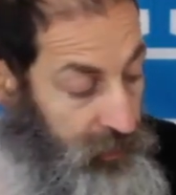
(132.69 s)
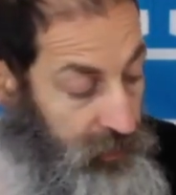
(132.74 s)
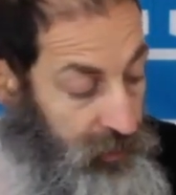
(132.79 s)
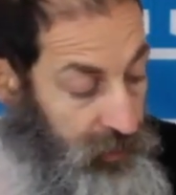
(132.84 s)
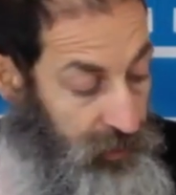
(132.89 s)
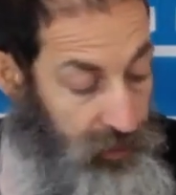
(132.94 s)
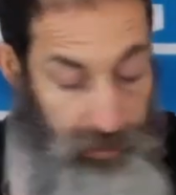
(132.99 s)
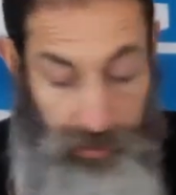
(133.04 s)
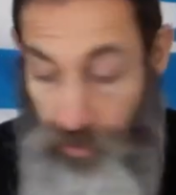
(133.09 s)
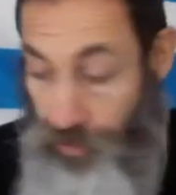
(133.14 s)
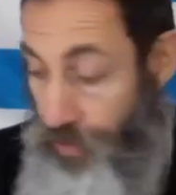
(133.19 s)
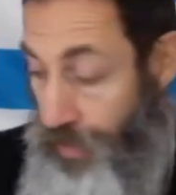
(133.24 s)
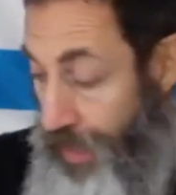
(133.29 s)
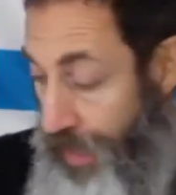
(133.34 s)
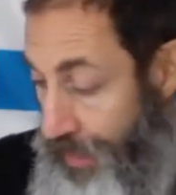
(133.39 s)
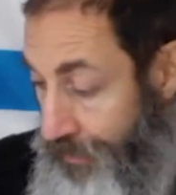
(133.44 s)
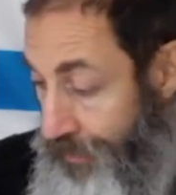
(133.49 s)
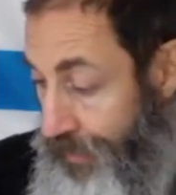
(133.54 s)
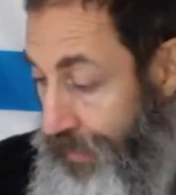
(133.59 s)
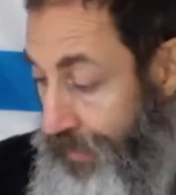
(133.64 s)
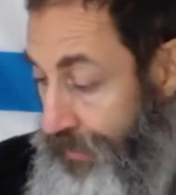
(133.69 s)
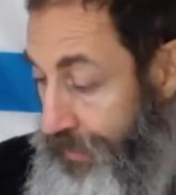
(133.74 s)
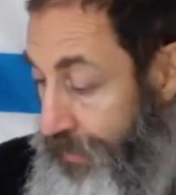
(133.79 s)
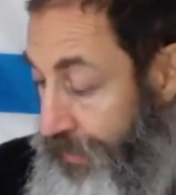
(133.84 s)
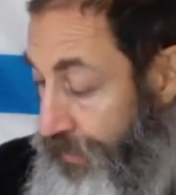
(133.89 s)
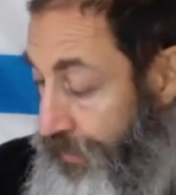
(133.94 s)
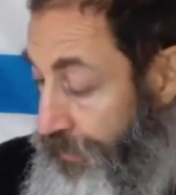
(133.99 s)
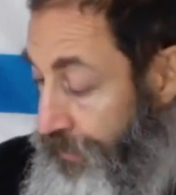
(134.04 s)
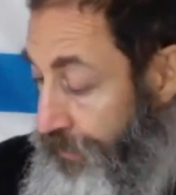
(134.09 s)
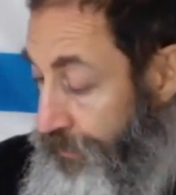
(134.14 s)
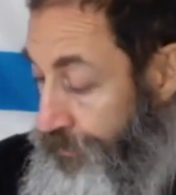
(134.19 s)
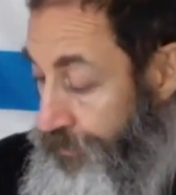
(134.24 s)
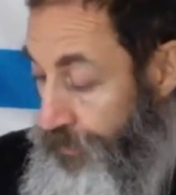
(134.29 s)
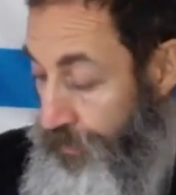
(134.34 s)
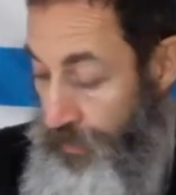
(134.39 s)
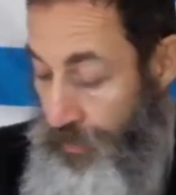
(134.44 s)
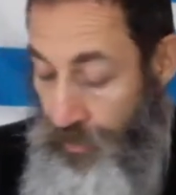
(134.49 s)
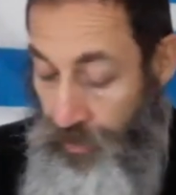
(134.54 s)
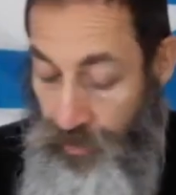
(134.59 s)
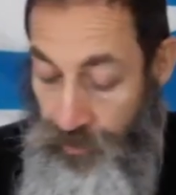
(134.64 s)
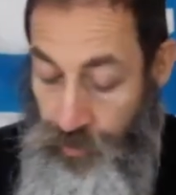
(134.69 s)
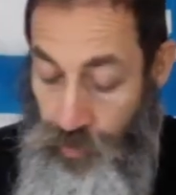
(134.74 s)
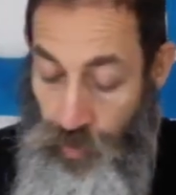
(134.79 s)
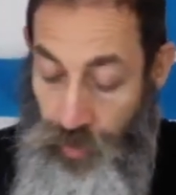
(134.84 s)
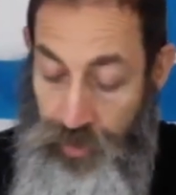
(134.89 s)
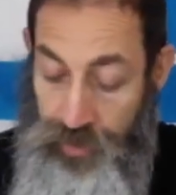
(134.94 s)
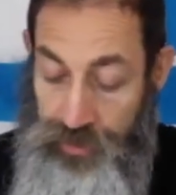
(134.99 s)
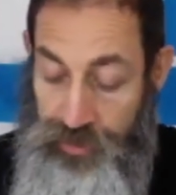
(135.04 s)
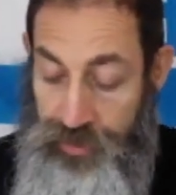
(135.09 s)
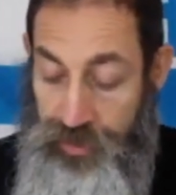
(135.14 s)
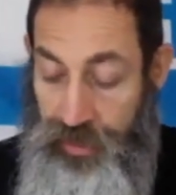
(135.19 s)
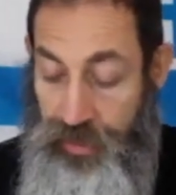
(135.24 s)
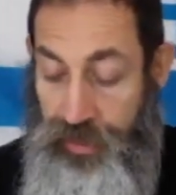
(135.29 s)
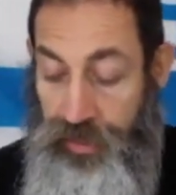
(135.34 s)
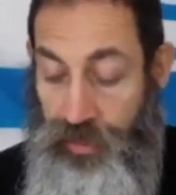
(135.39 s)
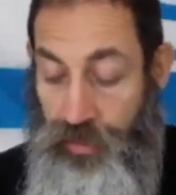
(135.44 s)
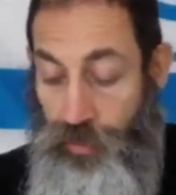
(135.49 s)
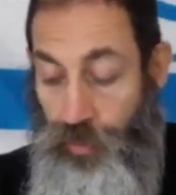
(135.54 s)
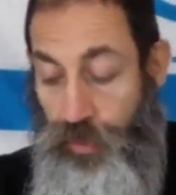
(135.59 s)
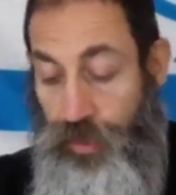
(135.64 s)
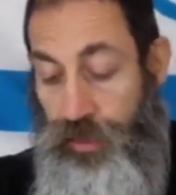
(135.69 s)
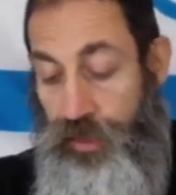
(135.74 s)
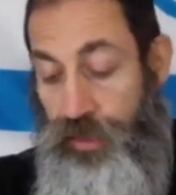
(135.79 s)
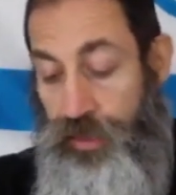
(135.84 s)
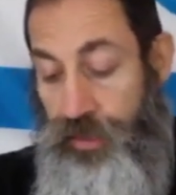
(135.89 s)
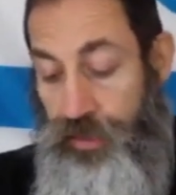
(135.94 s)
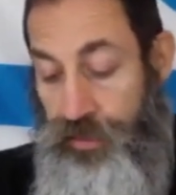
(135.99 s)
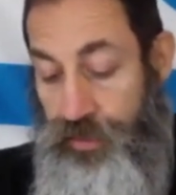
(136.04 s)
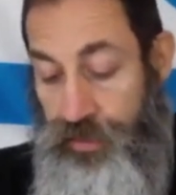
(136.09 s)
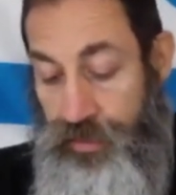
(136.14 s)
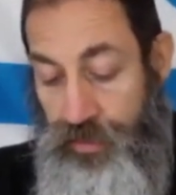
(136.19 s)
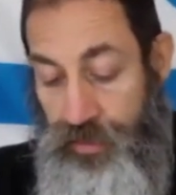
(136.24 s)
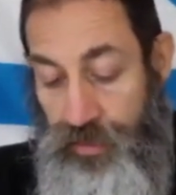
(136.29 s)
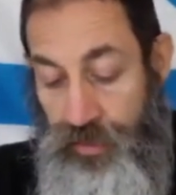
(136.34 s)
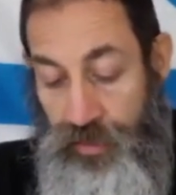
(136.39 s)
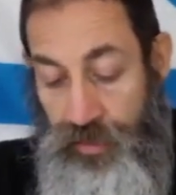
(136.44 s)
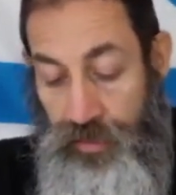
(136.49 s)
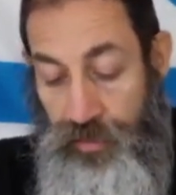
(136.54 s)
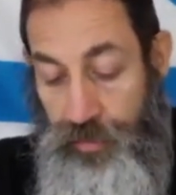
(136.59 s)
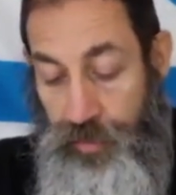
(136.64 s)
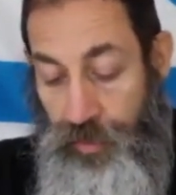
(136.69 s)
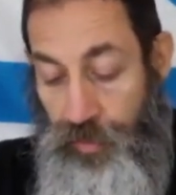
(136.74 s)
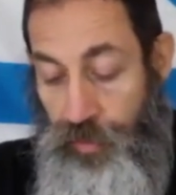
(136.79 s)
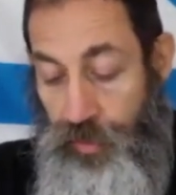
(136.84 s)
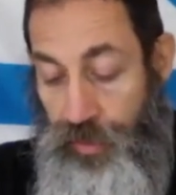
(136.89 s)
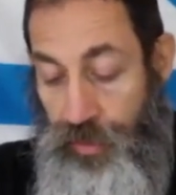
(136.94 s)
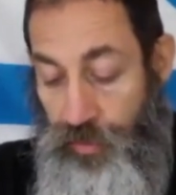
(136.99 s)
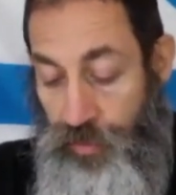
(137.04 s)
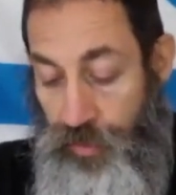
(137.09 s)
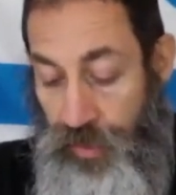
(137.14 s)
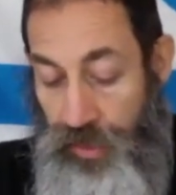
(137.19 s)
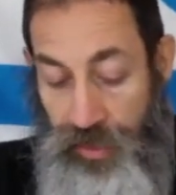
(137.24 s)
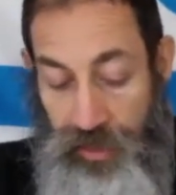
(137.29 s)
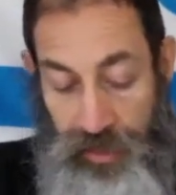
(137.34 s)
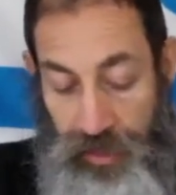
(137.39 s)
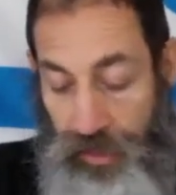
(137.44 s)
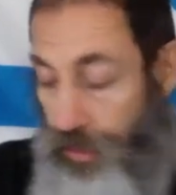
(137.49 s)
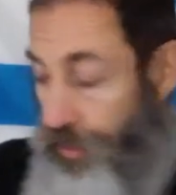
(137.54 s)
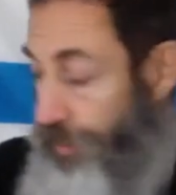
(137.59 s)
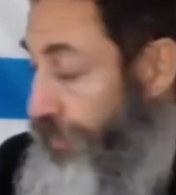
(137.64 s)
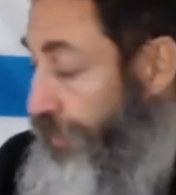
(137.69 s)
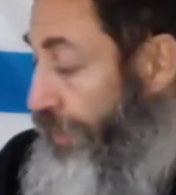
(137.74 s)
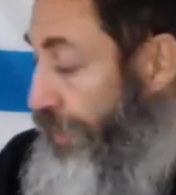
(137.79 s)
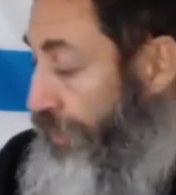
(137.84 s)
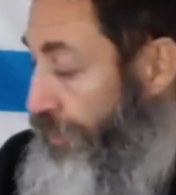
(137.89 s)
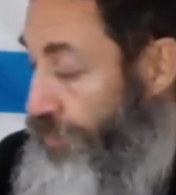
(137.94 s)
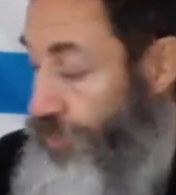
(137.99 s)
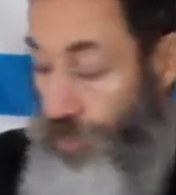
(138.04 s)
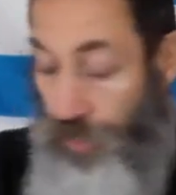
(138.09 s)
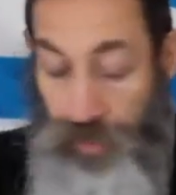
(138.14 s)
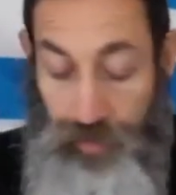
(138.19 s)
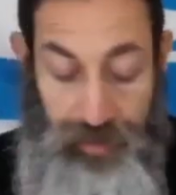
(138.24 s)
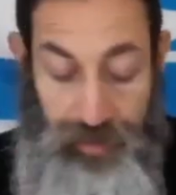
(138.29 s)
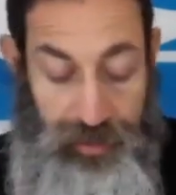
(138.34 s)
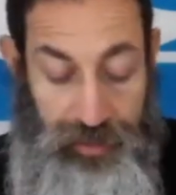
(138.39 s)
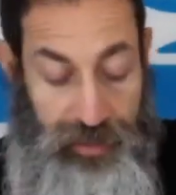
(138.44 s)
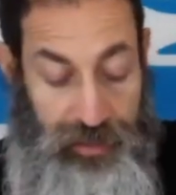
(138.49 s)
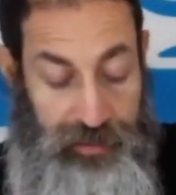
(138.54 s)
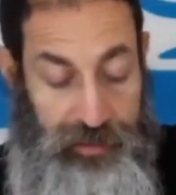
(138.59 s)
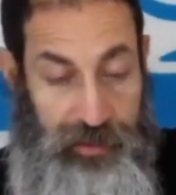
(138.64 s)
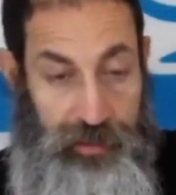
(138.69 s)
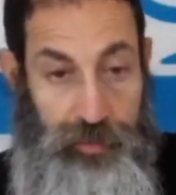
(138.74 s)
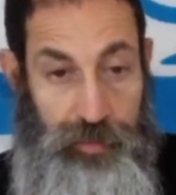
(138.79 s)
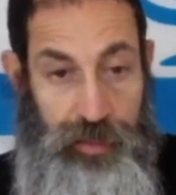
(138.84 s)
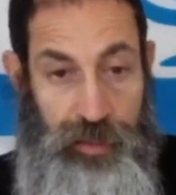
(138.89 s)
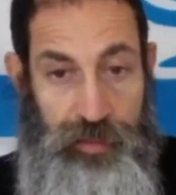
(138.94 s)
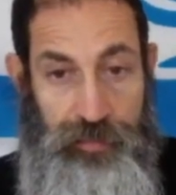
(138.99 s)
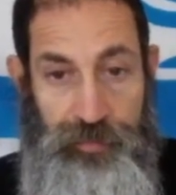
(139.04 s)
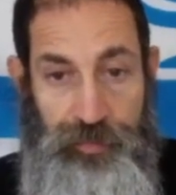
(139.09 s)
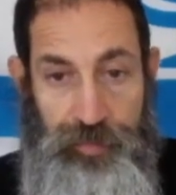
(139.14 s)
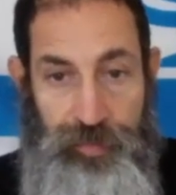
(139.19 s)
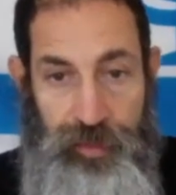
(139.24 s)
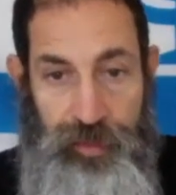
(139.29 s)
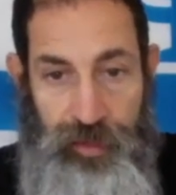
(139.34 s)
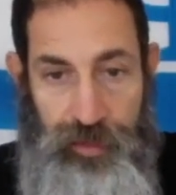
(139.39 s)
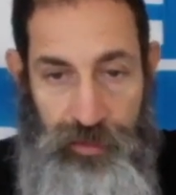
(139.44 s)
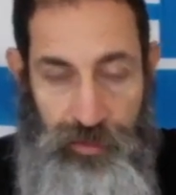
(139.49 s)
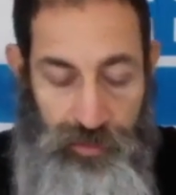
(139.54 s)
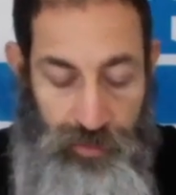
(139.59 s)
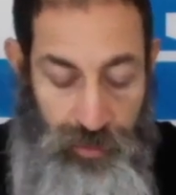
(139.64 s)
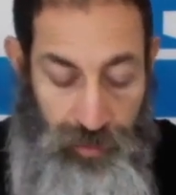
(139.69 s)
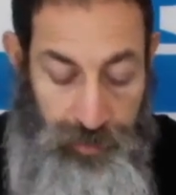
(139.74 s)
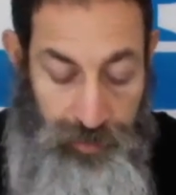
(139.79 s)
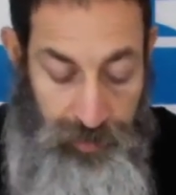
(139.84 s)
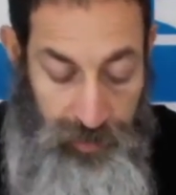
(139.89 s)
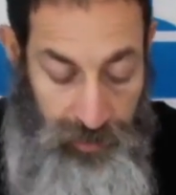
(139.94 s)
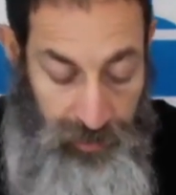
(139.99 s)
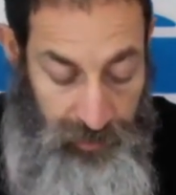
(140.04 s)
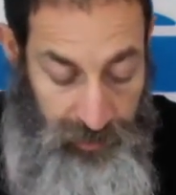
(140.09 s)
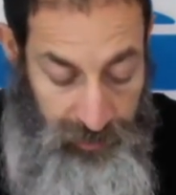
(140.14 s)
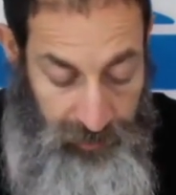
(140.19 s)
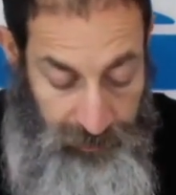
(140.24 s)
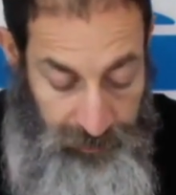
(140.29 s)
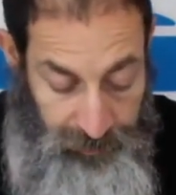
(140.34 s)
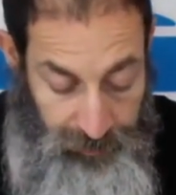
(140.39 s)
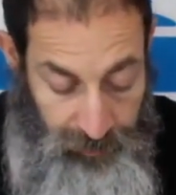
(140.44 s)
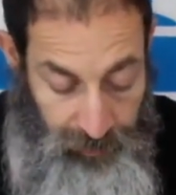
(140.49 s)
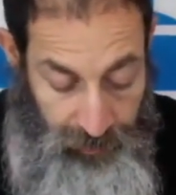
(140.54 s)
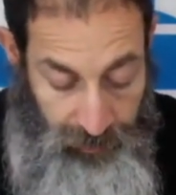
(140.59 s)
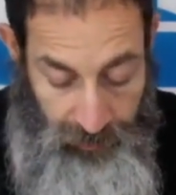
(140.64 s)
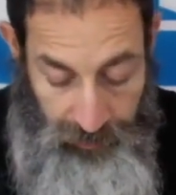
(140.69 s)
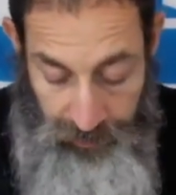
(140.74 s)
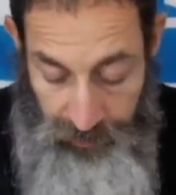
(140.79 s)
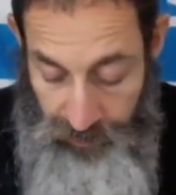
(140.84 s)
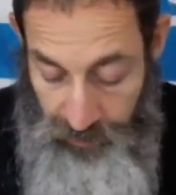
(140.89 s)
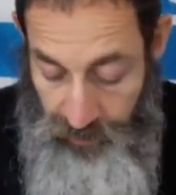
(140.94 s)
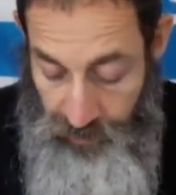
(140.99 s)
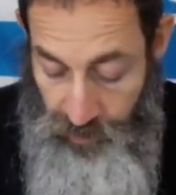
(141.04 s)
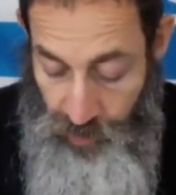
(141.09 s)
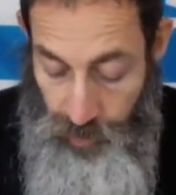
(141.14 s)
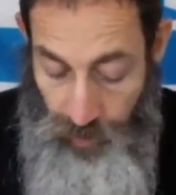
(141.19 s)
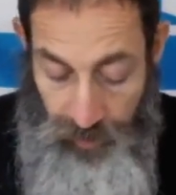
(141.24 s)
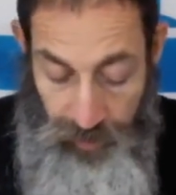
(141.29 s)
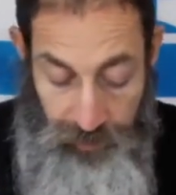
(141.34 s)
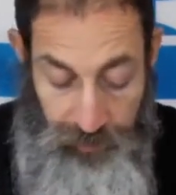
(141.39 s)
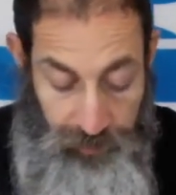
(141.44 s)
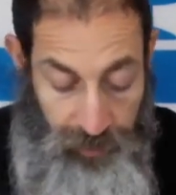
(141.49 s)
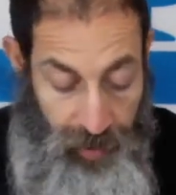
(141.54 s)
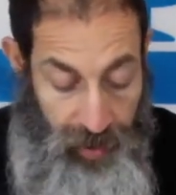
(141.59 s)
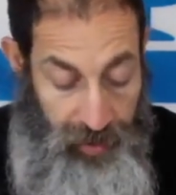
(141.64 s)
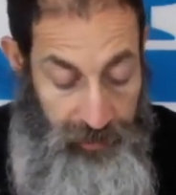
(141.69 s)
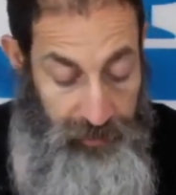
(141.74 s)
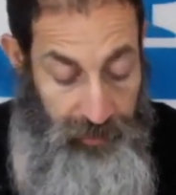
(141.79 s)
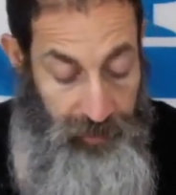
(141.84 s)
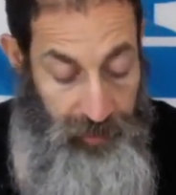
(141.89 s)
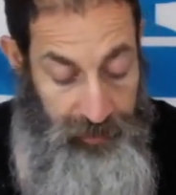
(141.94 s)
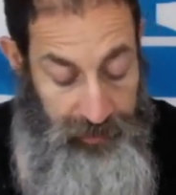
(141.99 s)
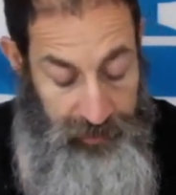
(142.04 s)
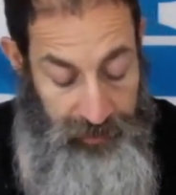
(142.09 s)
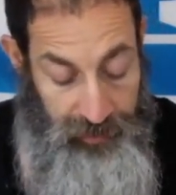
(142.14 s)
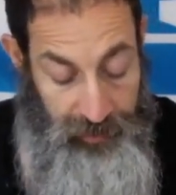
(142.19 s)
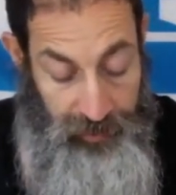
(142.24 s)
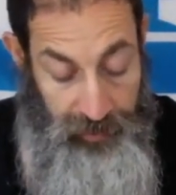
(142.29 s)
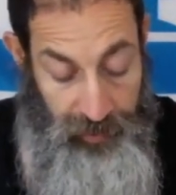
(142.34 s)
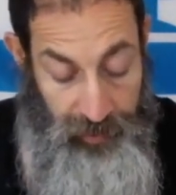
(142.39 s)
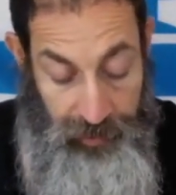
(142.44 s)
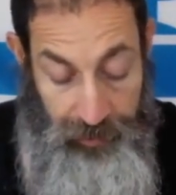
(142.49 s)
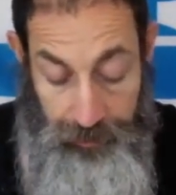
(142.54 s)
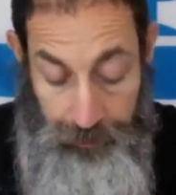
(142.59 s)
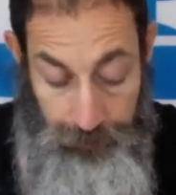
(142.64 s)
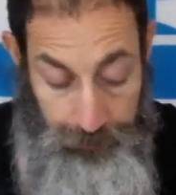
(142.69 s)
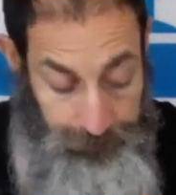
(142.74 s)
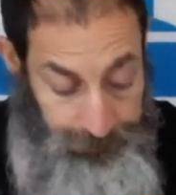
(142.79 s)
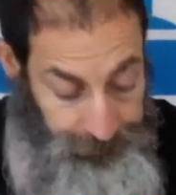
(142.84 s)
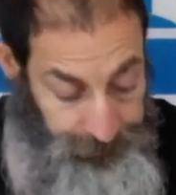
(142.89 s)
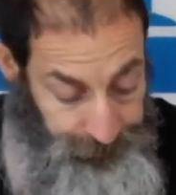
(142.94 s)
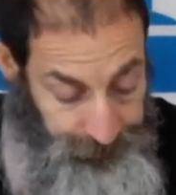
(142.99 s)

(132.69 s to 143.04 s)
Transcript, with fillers: Just so you have an idea of what it's saying and what it is. But we're going to read here our New Living Testament scriptures in twenty-five of Isaiah now.